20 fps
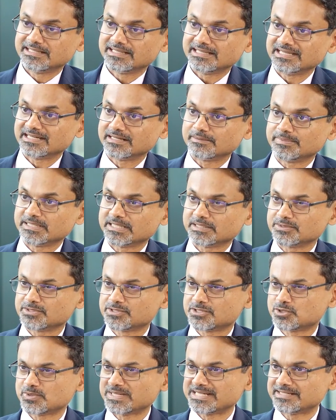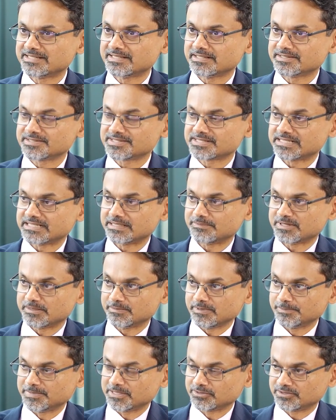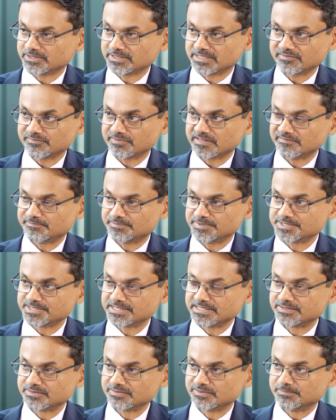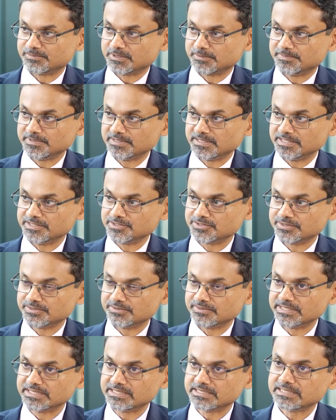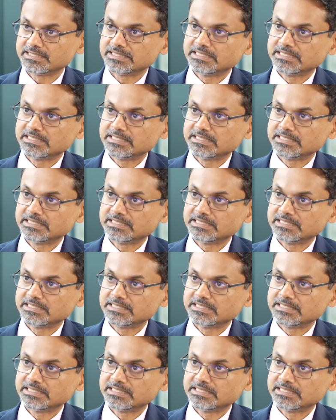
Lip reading: In about 20 years' time, it will be about 35% of the population, right?